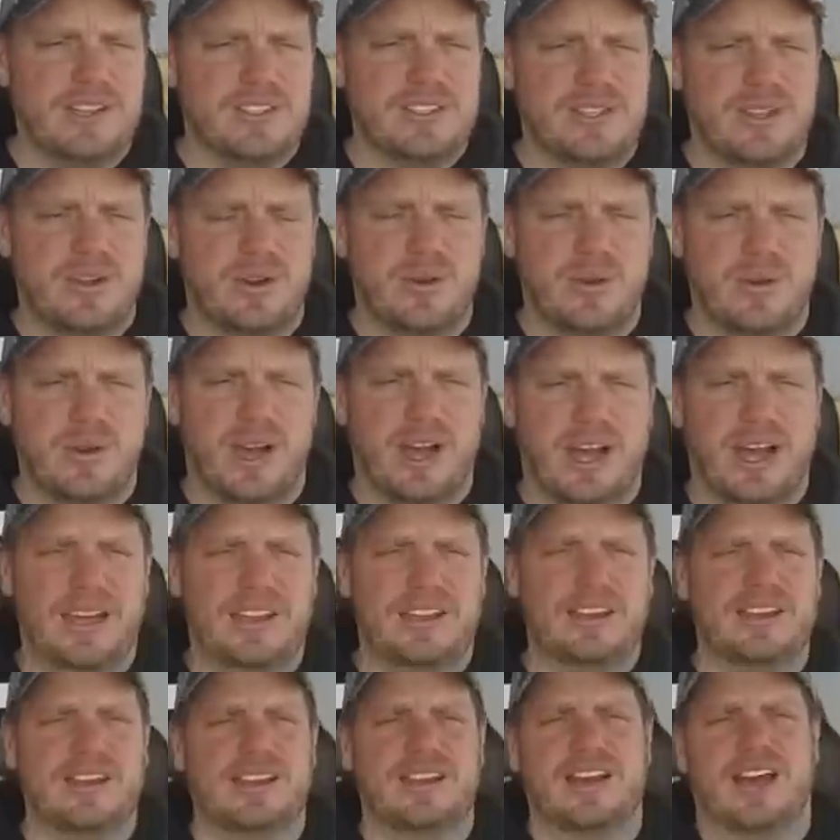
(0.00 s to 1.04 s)
So
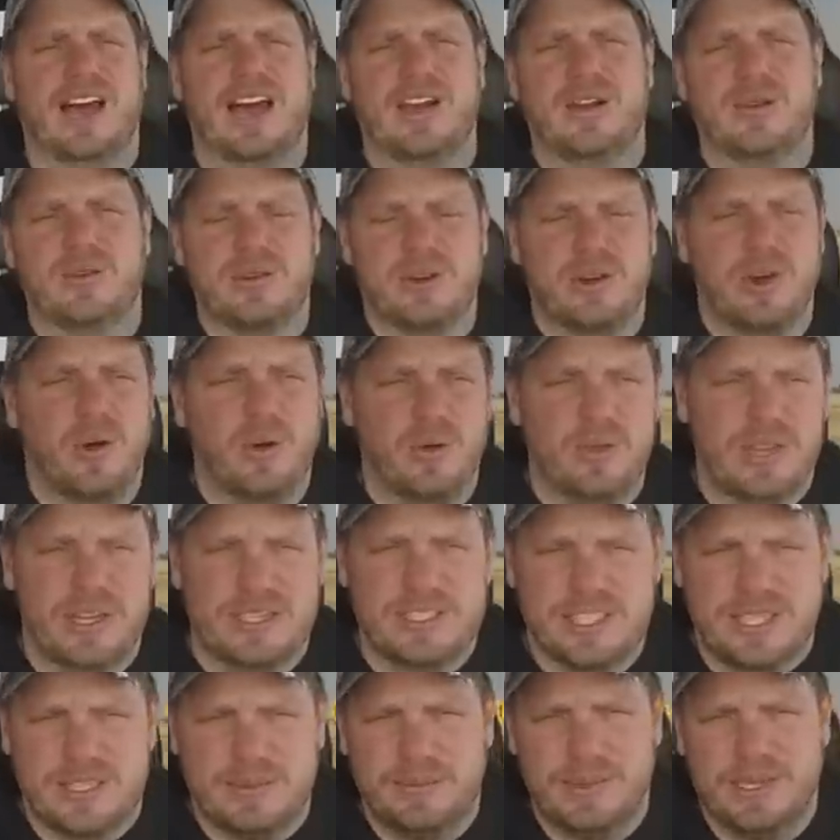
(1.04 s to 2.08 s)
I don't know that
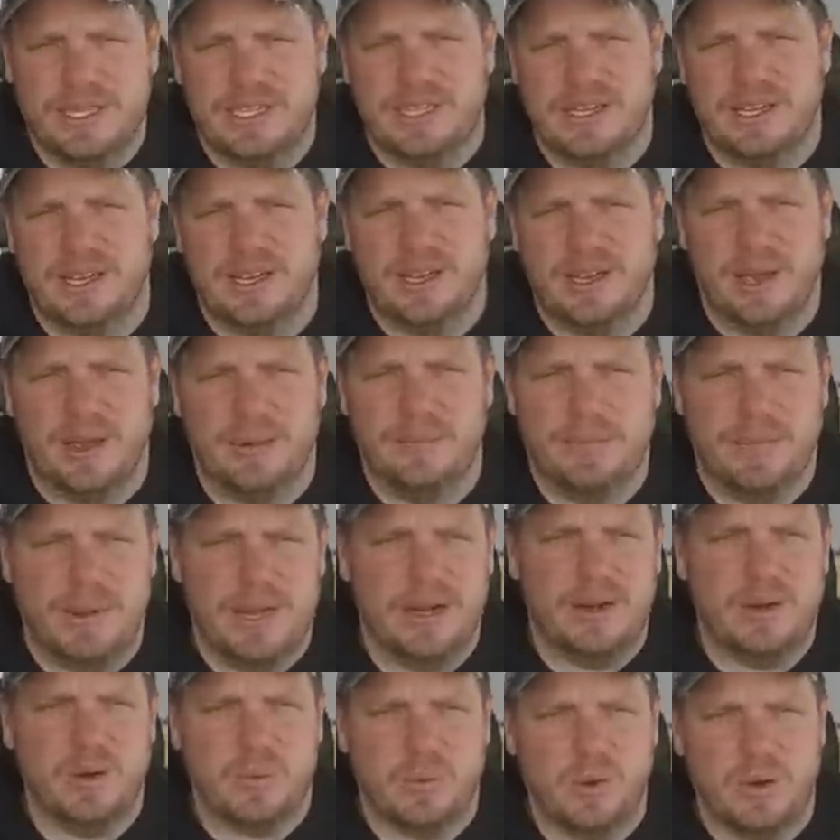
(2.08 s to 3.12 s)
it's going to be a
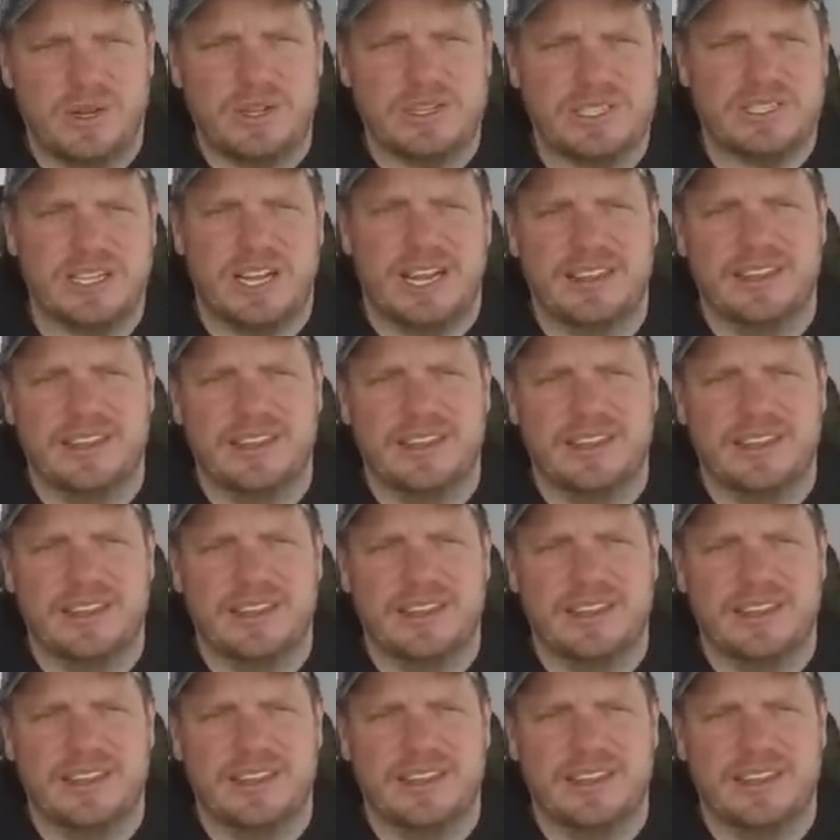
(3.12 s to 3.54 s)
better or worse.